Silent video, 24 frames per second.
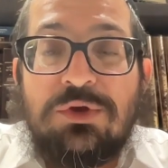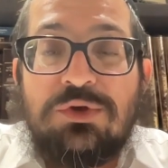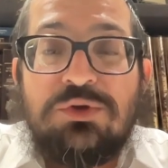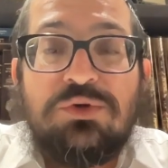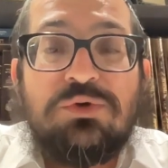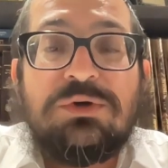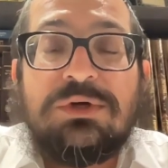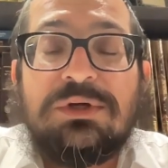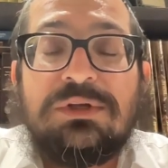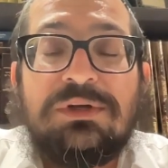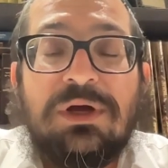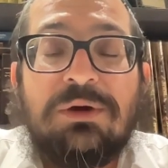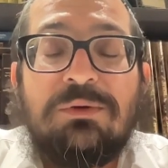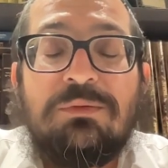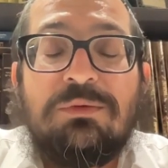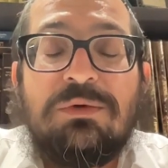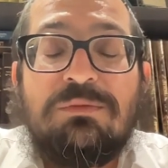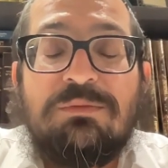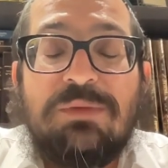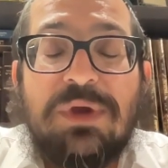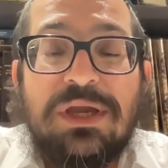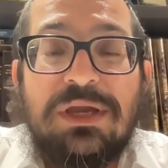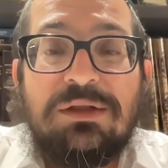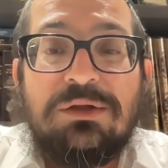You cannot
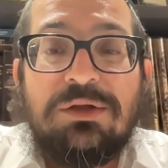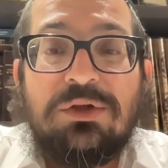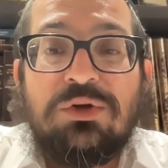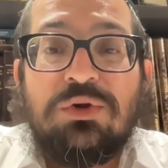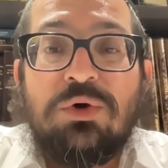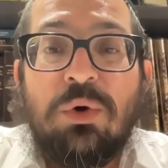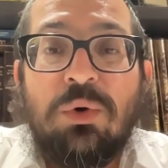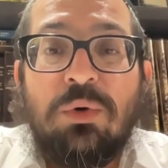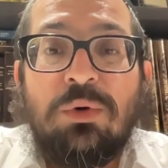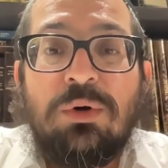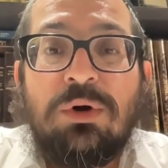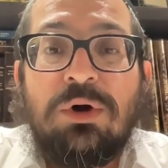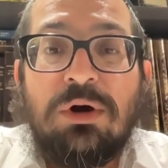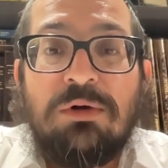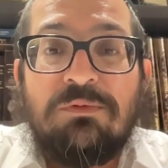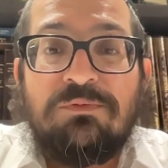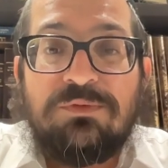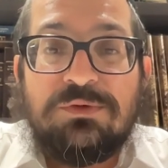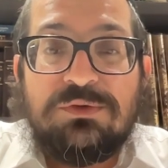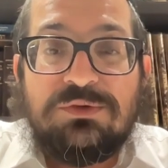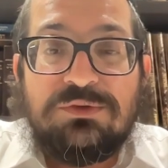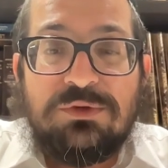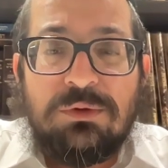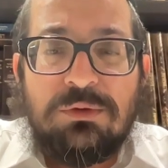remain in your own
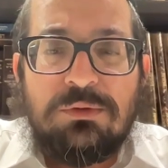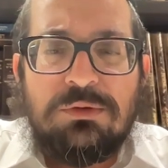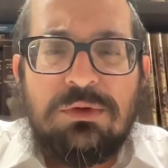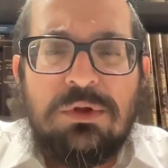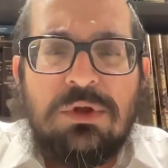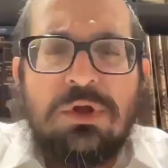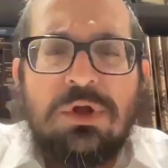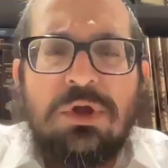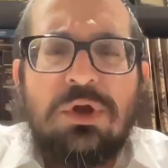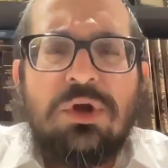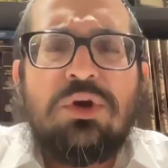comfort zone.